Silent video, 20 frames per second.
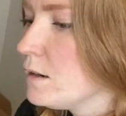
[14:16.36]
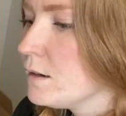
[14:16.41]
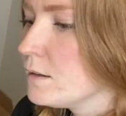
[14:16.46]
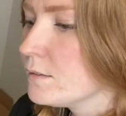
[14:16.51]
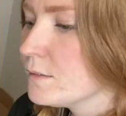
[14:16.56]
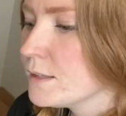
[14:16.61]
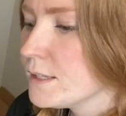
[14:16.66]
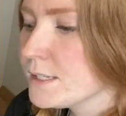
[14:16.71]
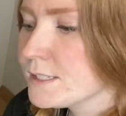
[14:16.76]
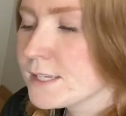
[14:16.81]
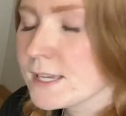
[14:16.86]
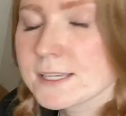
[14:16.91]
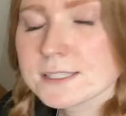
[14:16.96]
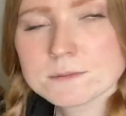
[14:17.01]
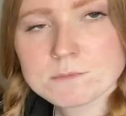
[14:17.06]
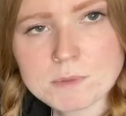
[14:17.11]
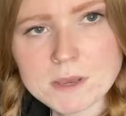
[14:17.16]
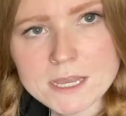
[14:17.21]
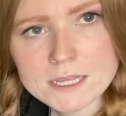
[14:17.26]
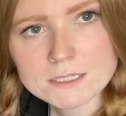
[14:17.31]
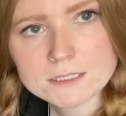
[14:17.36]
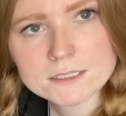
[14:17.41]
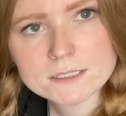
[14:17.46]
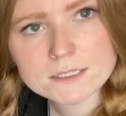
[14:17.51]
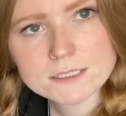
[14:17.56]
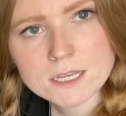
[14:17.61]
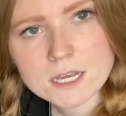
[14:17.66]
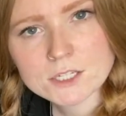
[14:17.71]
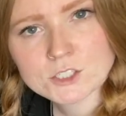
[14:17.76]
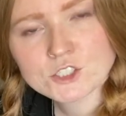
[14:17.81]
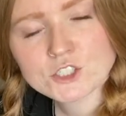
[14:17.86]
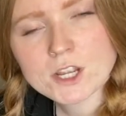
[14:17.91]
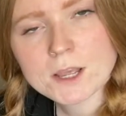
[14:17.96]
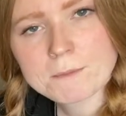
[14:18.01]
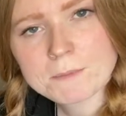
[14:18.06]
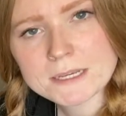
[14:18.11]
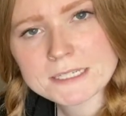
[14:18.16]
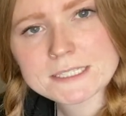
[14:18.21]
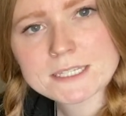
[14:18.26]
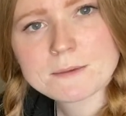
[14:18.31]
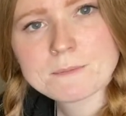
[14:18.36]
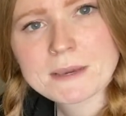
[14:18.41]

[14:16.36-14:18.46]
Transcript: this has been such a messy